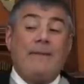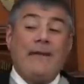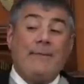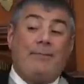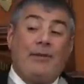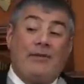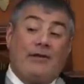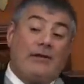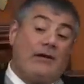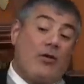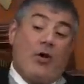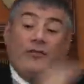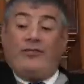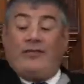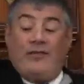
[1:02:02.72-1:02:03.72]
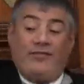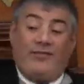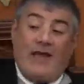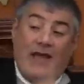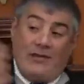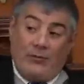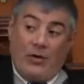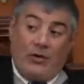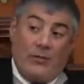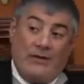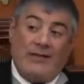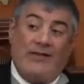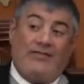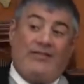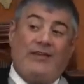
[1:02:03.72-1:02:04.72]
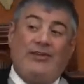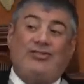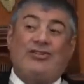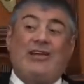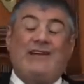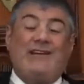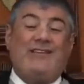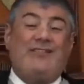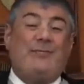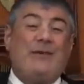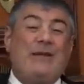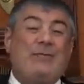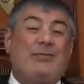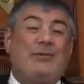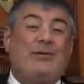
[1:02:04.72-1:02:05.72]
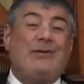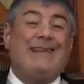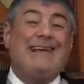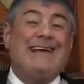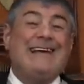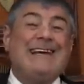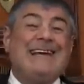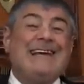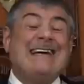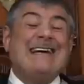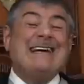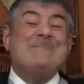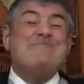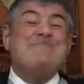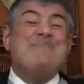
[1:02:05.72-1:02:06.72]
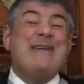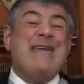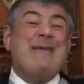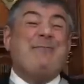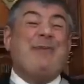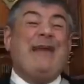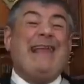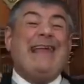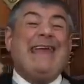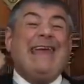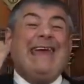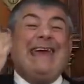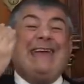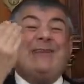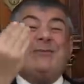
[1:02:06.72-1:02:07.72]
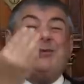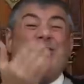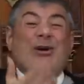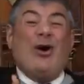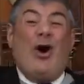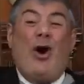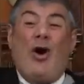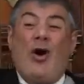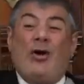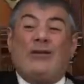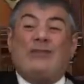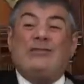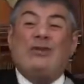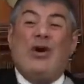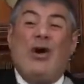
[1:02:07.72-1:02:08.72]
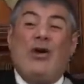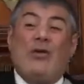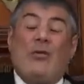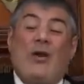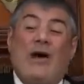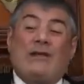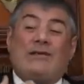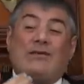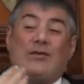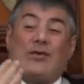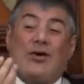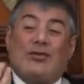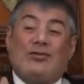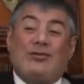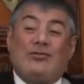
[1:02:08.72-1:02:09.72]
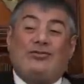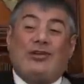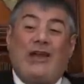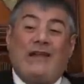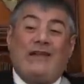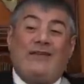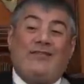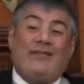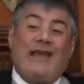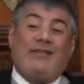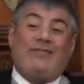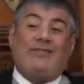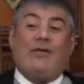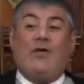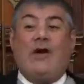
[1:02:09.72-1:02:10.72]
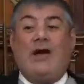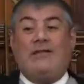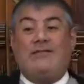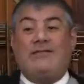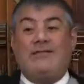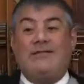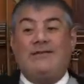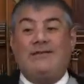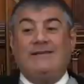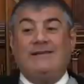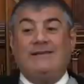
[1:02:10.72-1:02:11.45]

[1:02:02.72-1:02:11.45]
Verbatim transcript: people cross the sidewalk when they see Chinese people. People here in New York don't want to go to Chinese restaurants.